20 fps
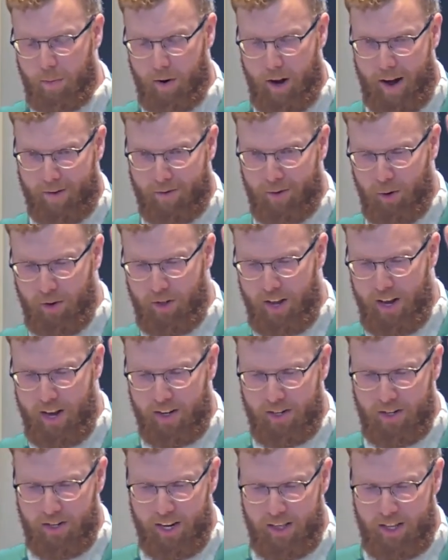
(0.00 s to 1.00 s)
After
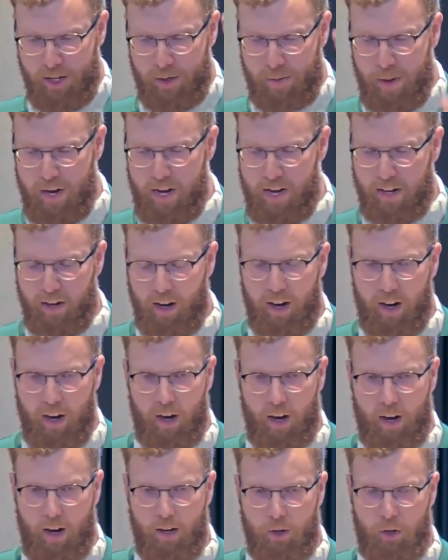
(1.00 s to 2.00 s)
this, at this peak,
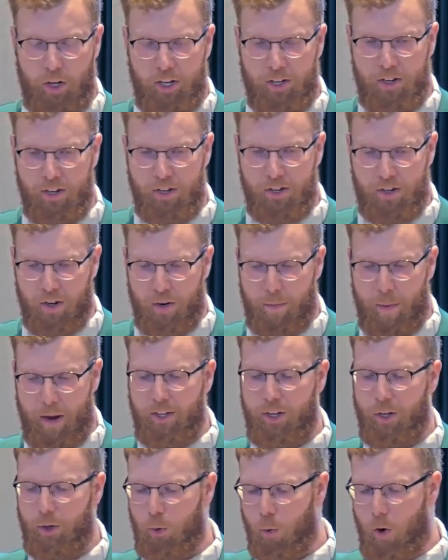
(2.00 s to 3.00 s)
Jesus
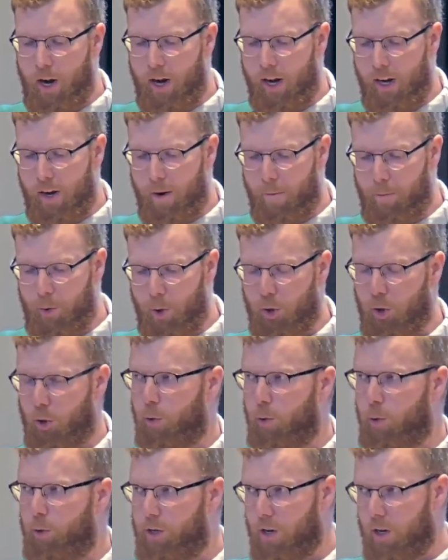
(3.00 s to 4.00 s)
makes his way to
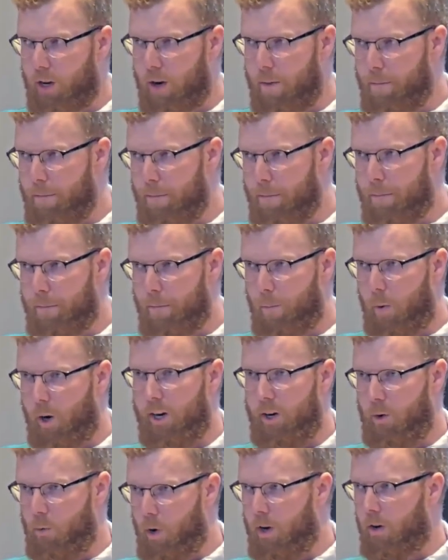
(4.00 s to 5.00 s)
Jerusalem, where
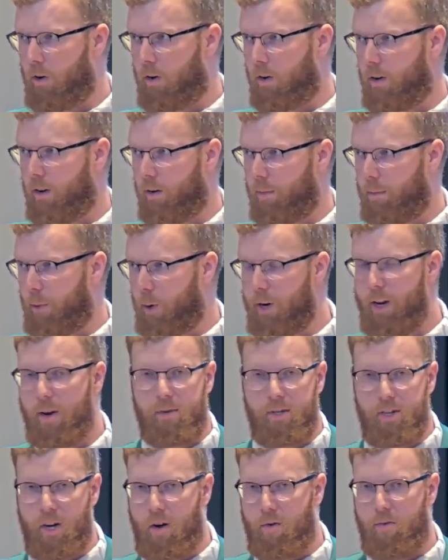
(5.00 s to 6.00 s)
he will put
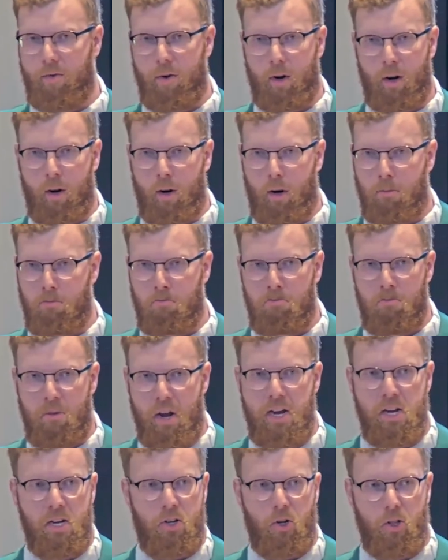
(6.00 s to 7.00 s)
himself
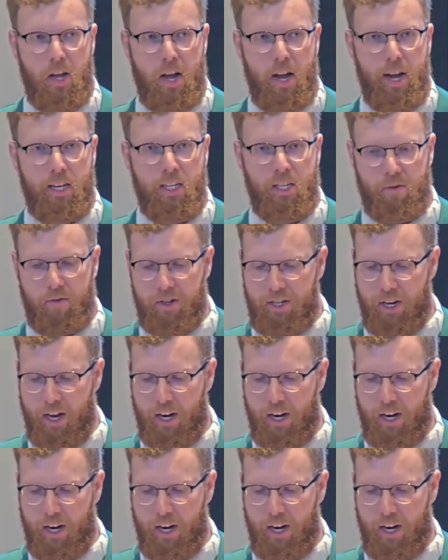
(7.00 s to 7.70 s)
into the hands of his